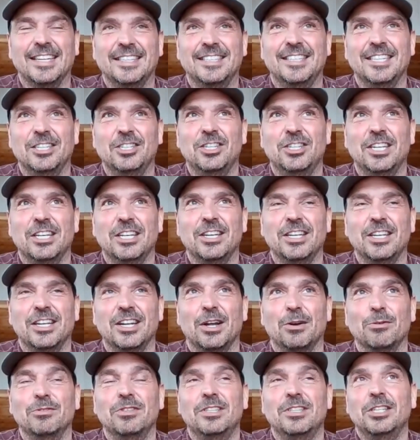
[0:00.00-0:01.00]
Did
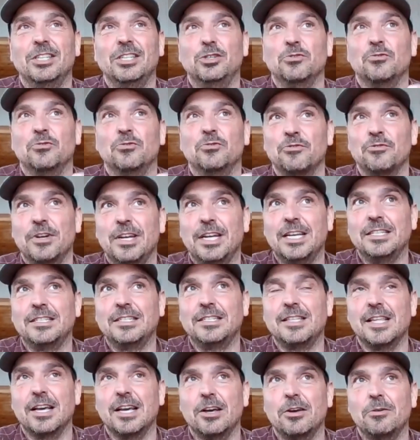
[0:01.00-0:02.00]
you freeze
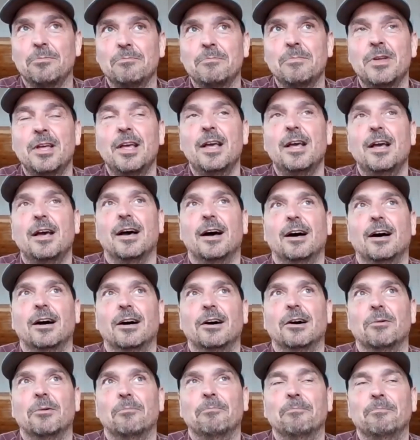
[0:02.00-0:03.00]
them?
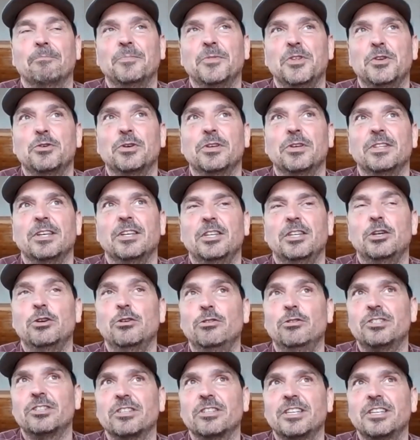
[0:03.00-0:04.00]

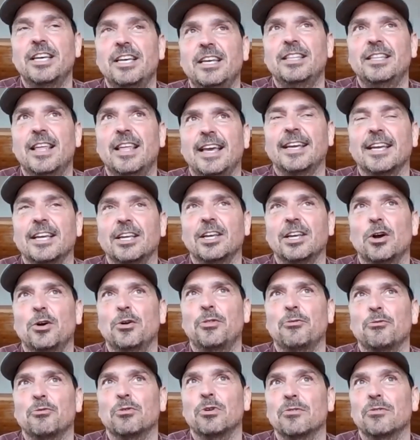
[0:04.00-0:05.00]
Usually they can go
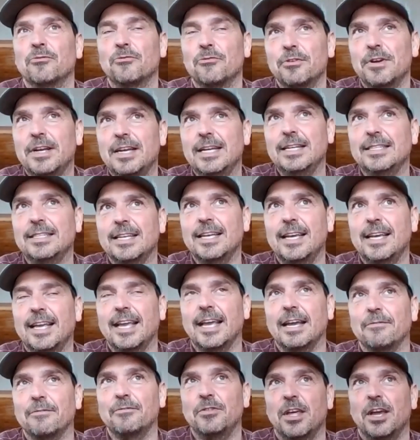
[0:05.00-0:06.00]
through a freezing
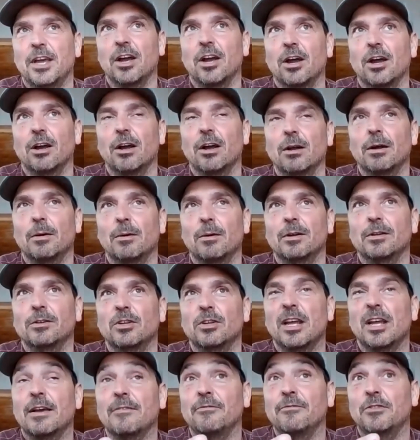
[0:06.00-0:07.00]
if
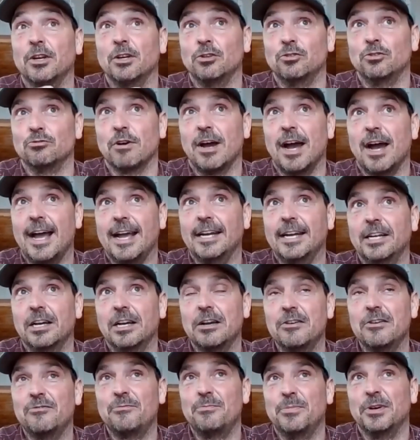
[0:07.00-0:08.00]
they're dry
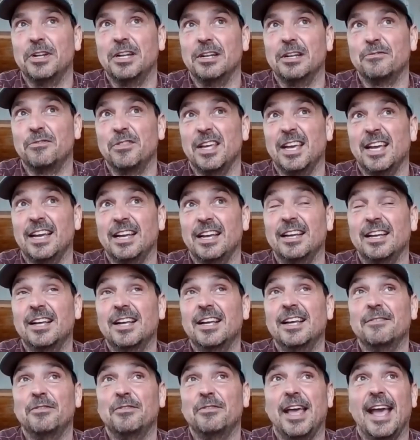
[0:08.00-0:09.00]
enough, but if they
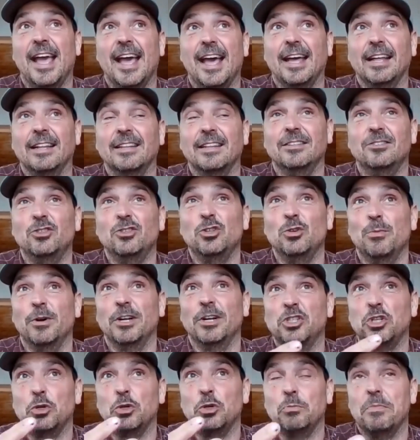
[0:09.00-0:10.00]
had too
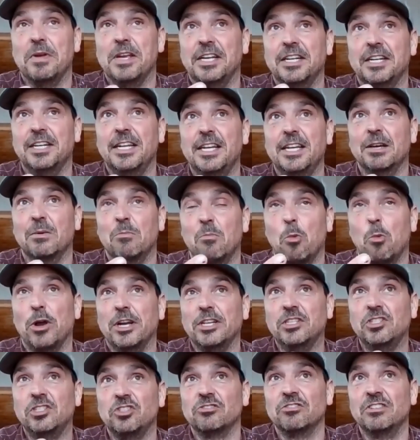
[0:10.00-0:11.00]
much humidity and
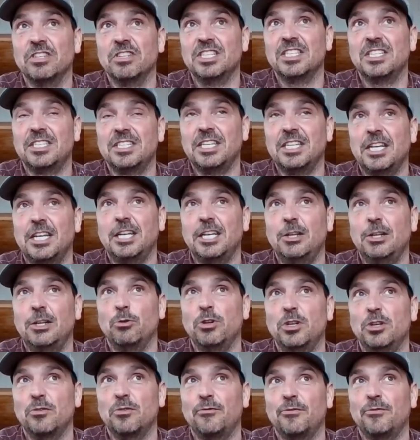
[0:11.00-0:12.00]
moisture in the seed
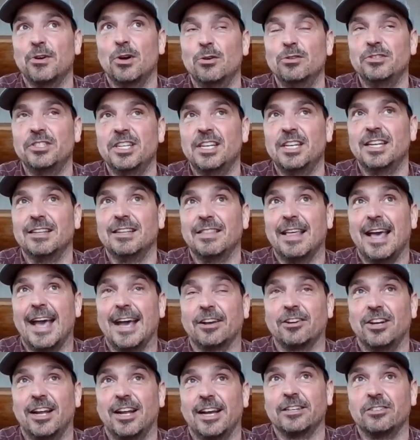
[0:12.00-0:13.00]
when you froze it, that
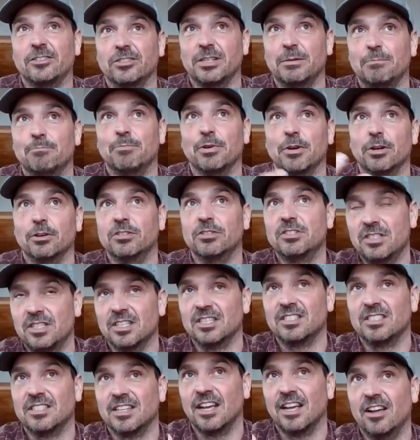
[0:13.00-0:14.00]
could actually burst the
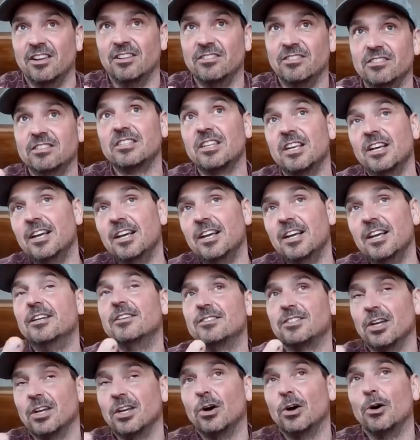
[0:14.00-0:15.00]
cells.
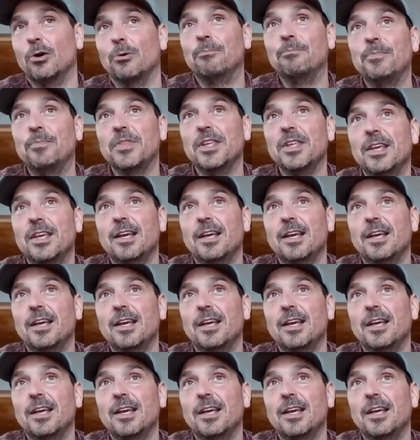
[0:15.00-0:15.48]
So